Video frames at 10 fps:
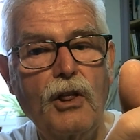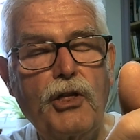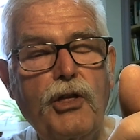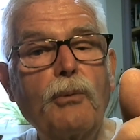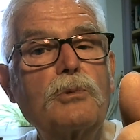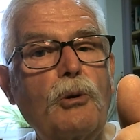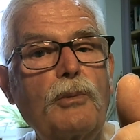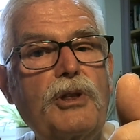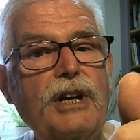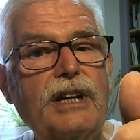Thumbs
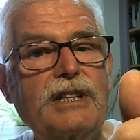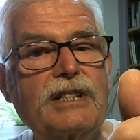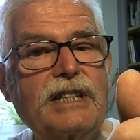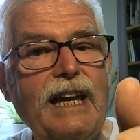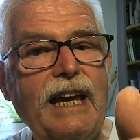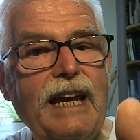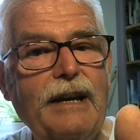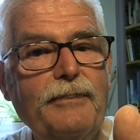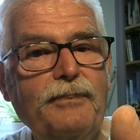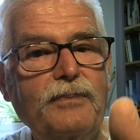Up
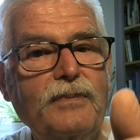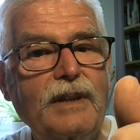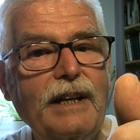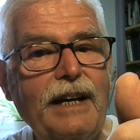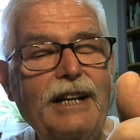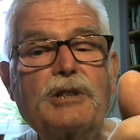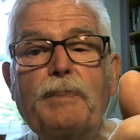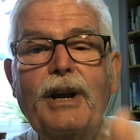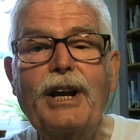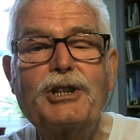Thursday
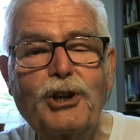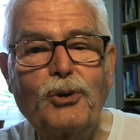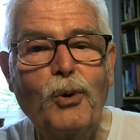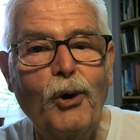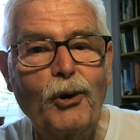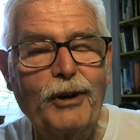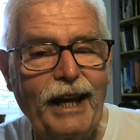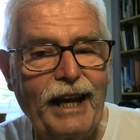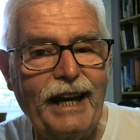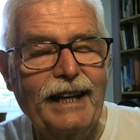Inspirational Quote
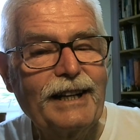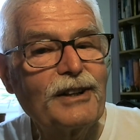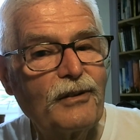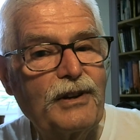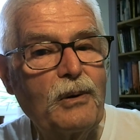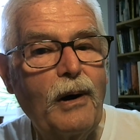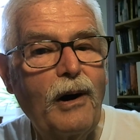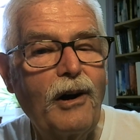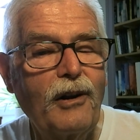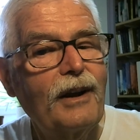Day. Love you
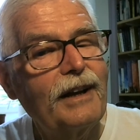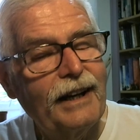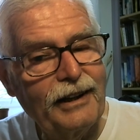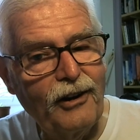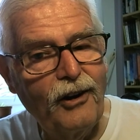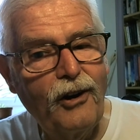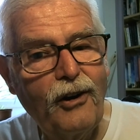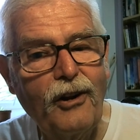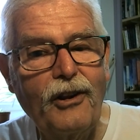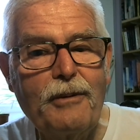all and
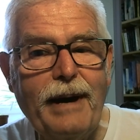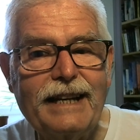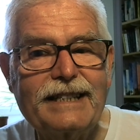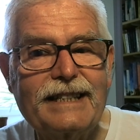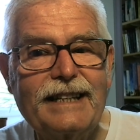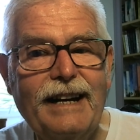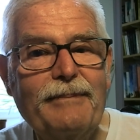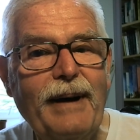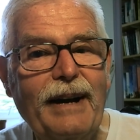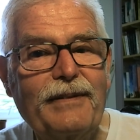all the best,
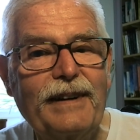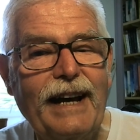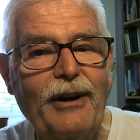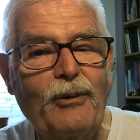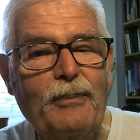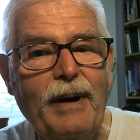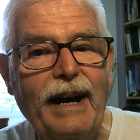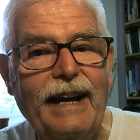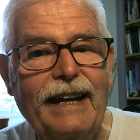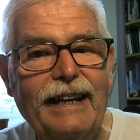and bye for now.
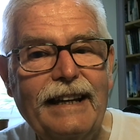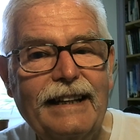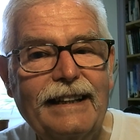Bye.